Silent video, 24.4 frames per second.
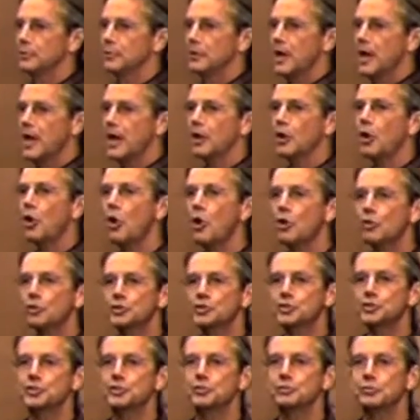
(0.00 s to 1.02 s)
had all the
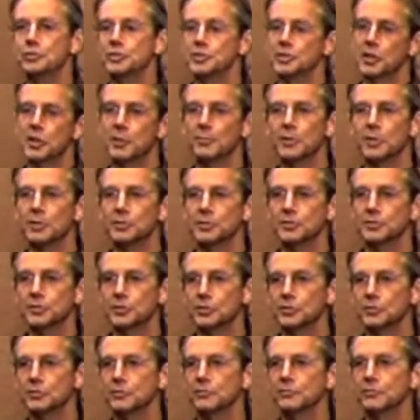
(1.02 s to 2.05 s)
students come into the
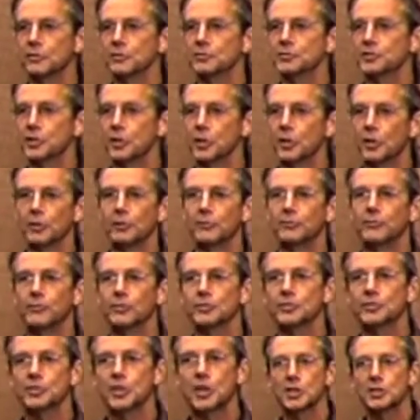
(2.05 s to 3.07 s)
university on the
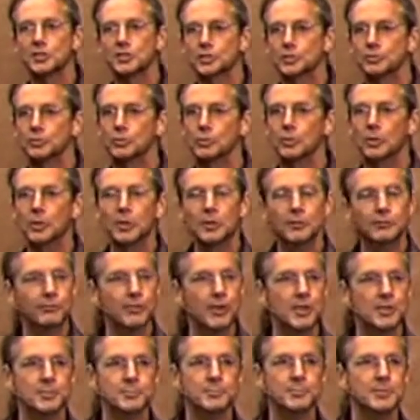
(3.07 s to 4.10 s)
first of school
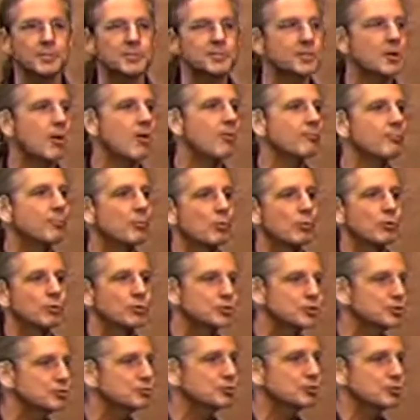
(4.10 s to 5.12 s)
freshmen, sophomore,
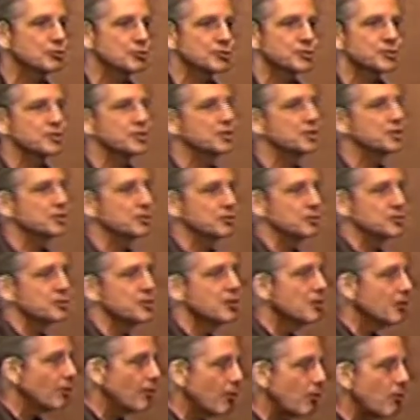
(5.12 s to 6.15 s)
juniors,
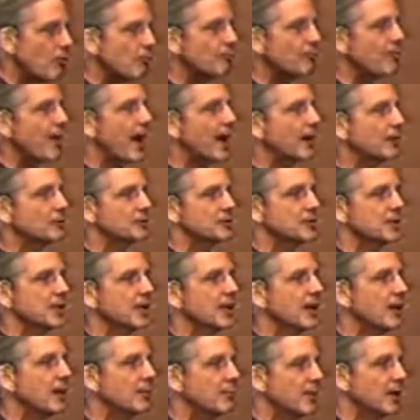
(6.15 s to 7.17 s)
seniors, the whole faculty
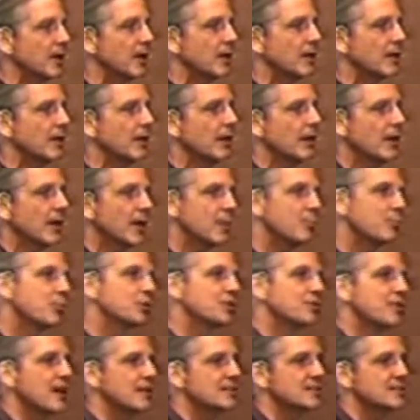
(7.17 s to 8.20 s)
came in. He
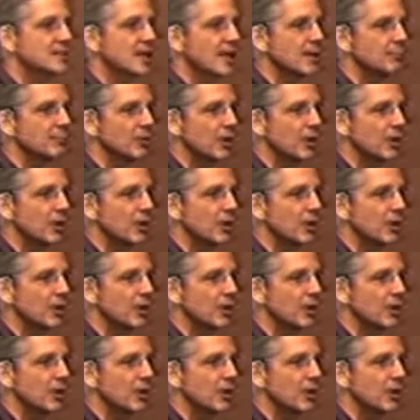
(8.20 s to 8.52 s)
put that same